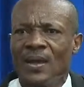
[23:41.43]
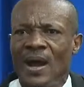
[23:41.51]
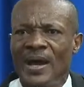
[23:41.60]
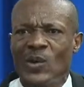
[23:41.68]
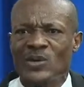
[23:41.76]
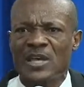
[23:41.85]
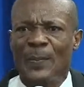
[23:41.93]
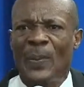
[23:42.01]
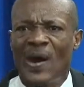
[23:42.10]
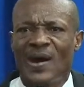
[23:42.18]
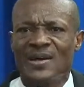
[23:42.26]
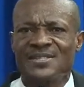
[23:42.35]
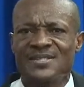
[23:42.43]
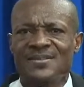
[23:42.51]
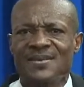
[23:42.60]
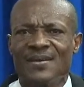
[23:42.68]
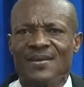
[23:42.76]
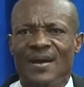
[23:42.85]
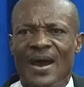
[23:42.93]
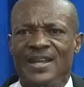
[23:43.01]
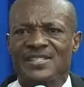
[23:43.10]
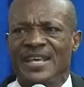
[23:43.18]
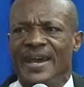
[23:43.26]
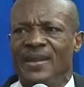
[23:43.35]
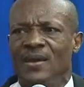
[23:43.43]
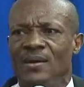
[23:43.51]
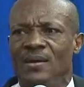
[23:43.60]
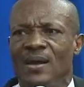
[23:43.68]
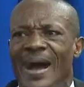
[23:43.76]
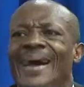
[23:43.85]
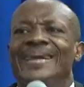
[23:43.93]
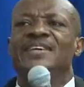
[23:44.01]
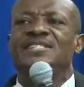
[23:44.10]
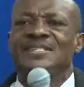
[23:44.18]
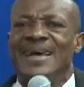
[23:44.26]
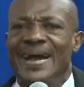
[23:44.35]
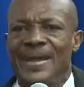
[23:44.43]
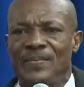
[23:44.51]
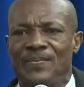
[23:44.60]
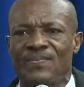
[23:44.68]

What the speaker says: And there was a pause. And he said, at this time.